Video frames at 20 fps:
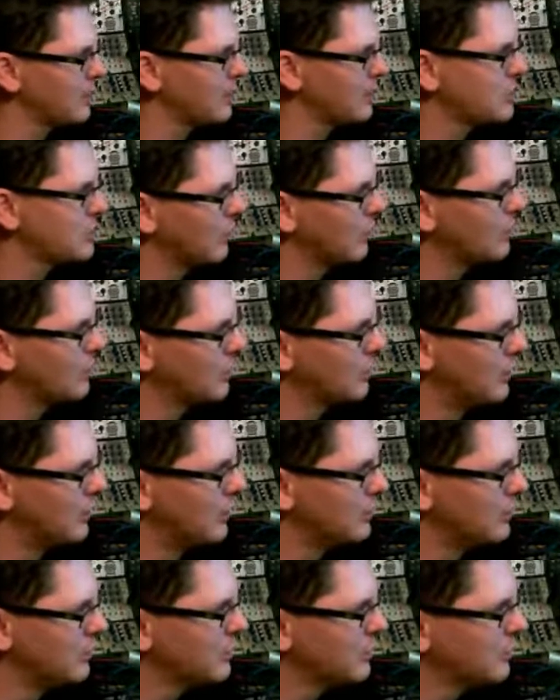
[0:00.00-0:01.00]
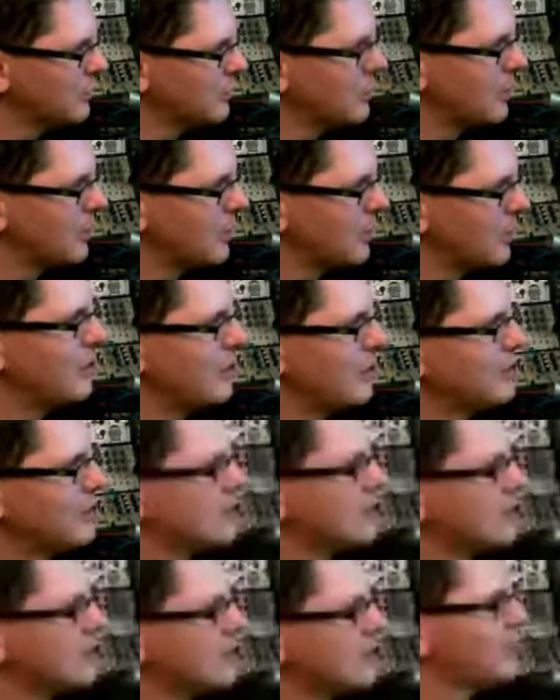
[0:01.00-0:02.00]
to a close because
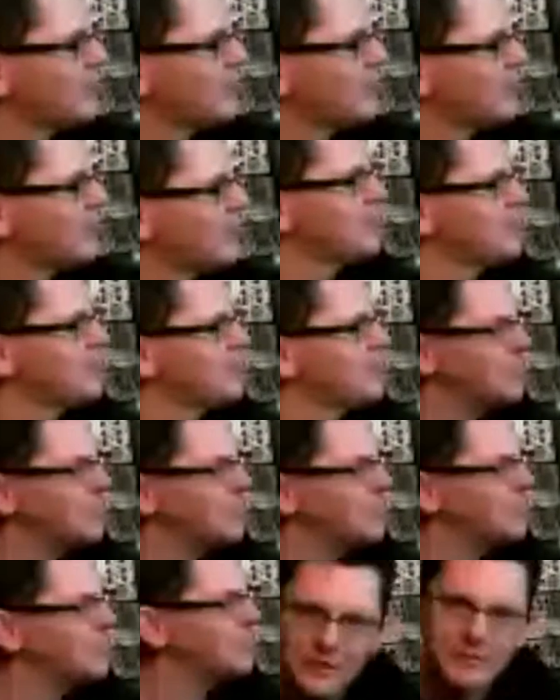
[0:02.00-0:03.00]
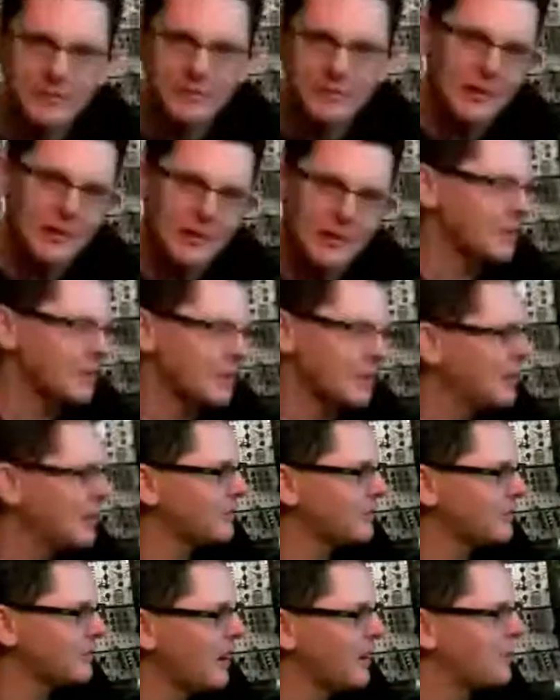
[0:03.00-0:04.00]
it's been a decent amount of
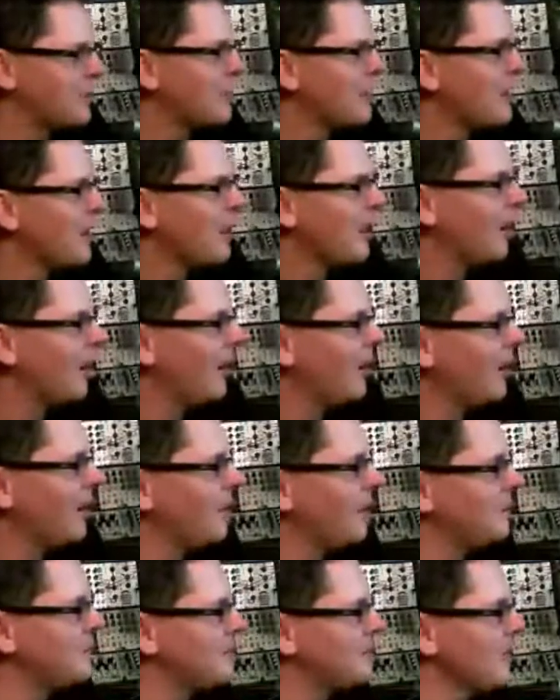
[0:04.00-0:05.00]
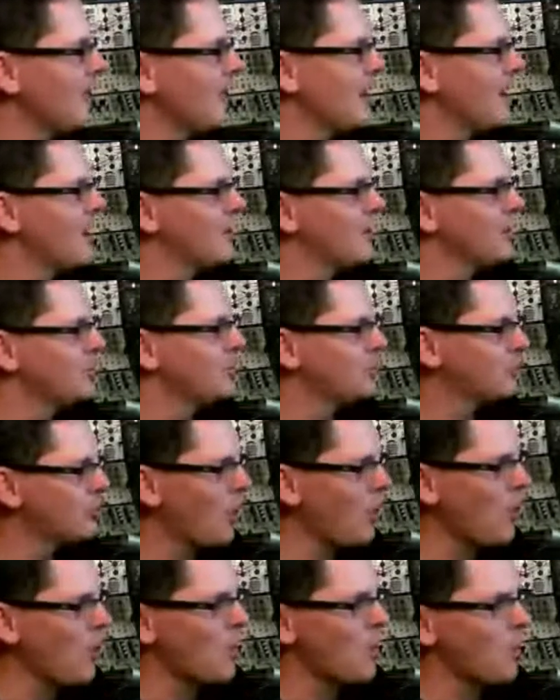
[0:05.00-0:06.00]
time.
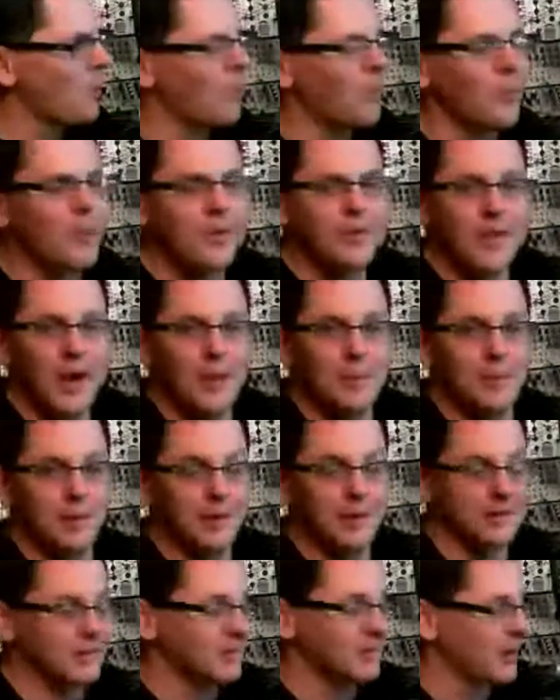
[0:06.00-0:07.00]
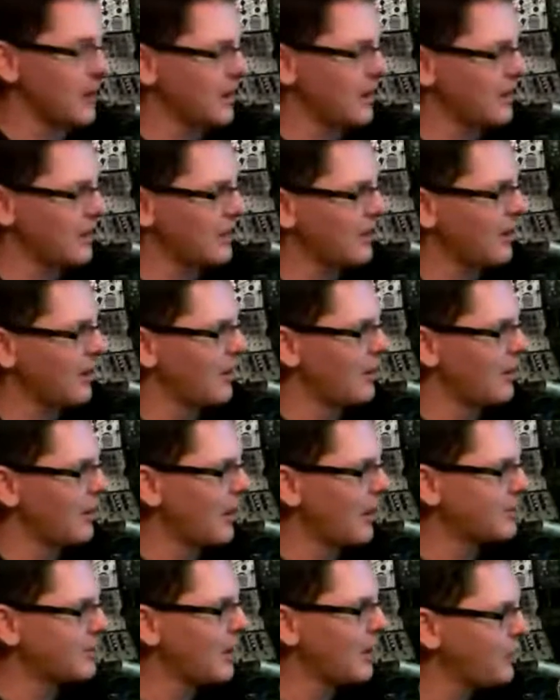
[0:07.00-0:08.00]
So with that being said, I
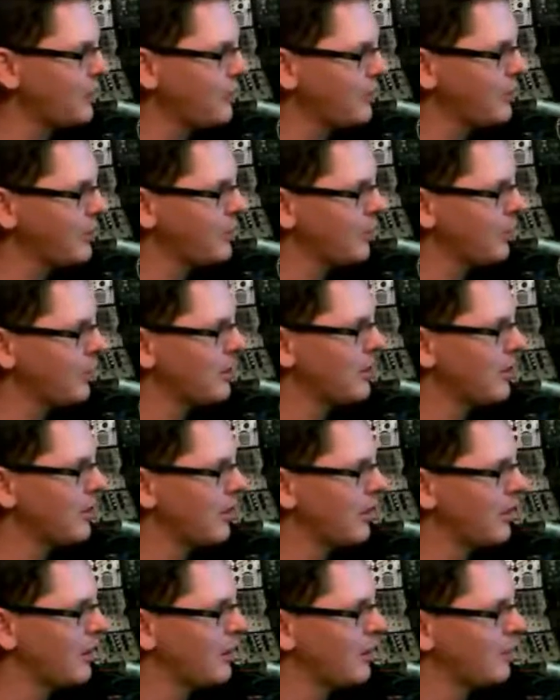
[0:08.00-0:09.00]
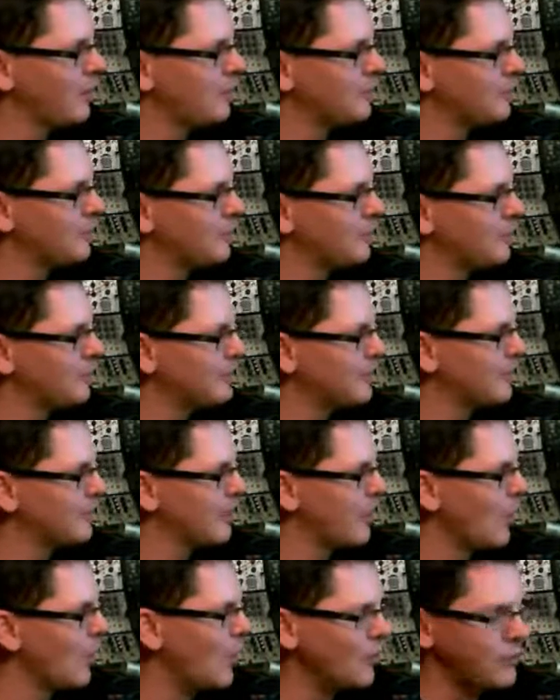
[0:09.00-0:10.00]
definitely want to
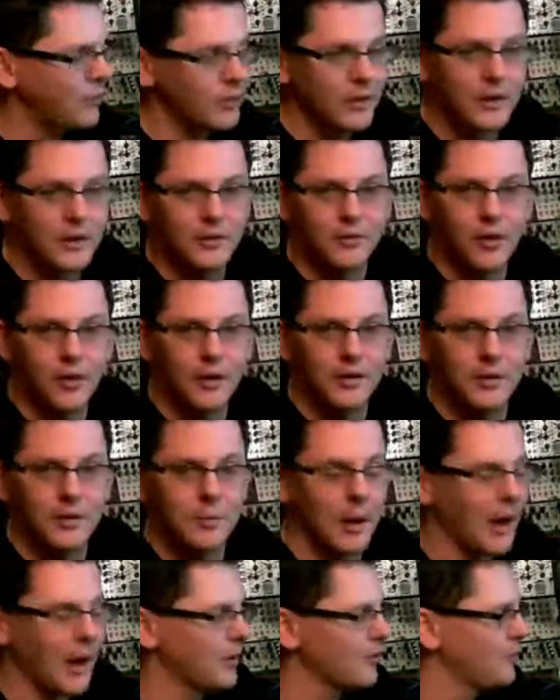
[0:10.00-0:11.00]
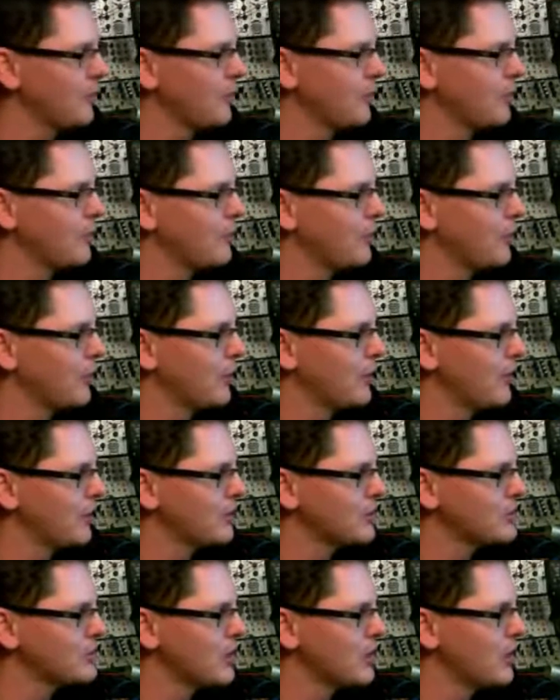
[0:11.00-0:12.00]
hopefully invite you back for another
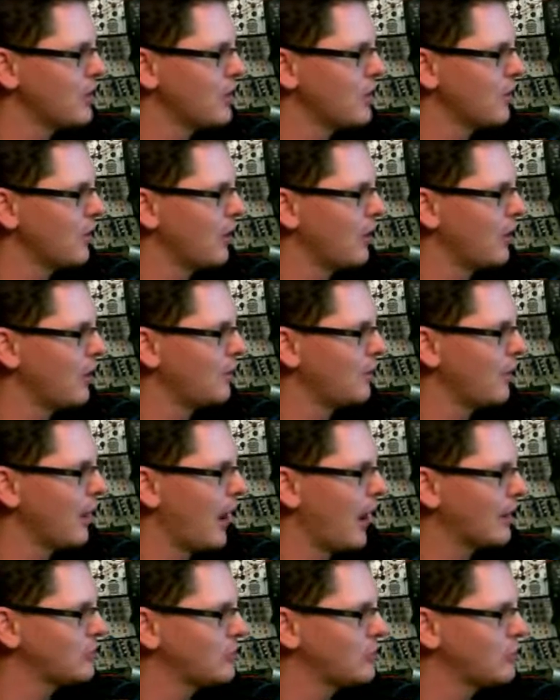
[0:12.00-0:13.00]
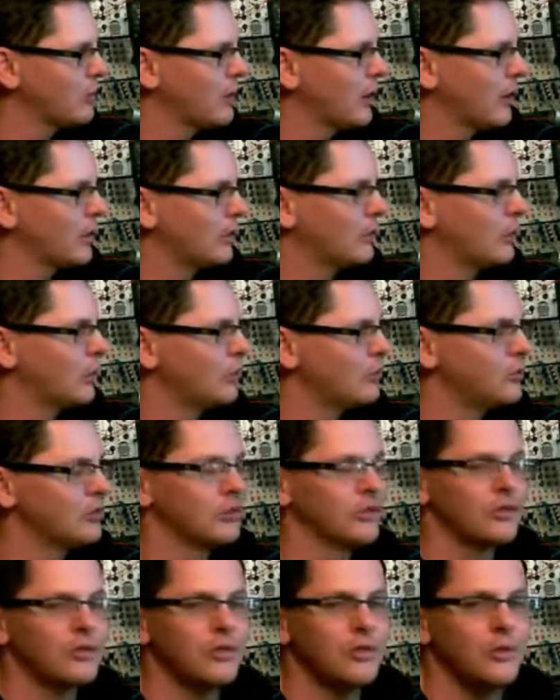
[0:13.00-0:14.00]
show as you get closer
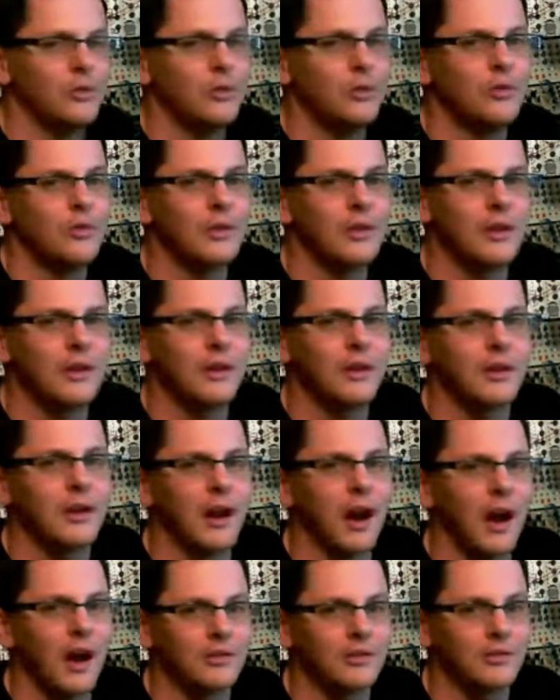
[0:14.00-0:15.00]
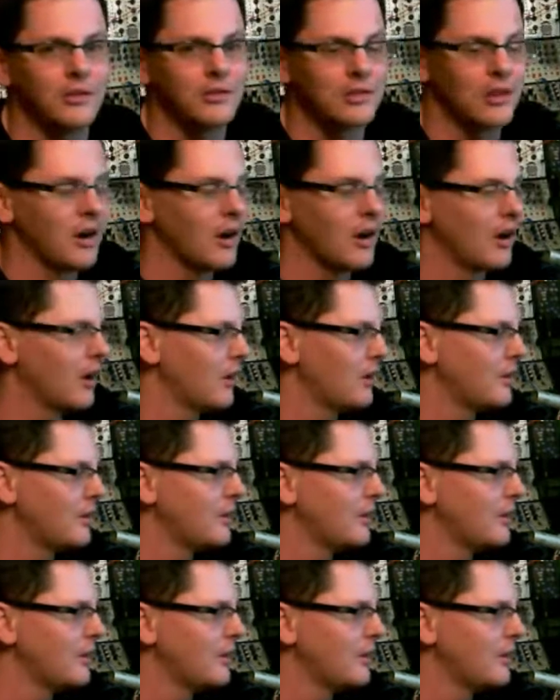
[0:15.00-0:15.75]
to the Oscillotron